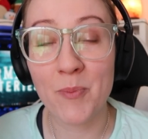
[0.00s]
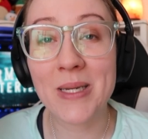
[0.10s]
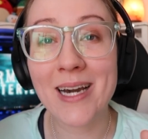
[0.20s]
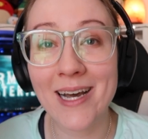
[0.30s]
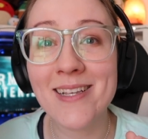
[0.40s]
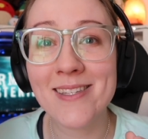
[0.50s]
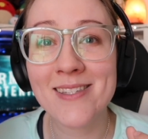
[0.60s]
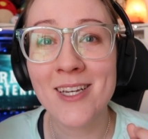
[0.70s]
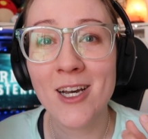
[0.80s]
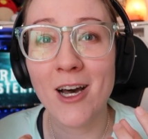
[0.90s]

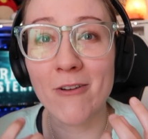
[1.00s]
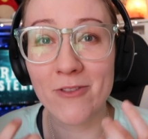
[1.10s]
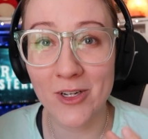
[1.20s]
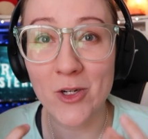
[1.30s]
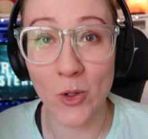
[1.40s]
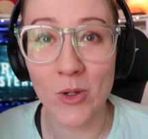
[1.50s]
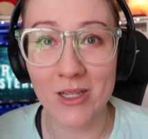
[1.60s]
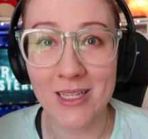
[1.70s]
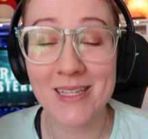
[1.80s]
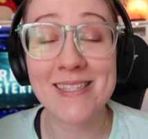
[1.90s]
because of
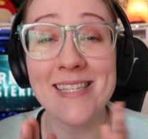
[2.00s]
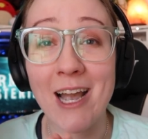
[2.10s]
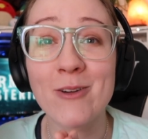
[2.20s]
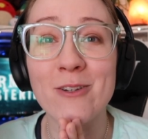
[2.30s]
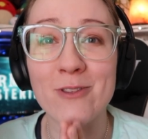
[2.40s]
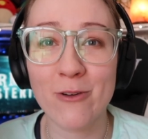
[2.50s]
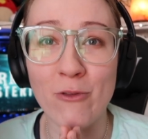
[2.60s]
Nicole, Sound of the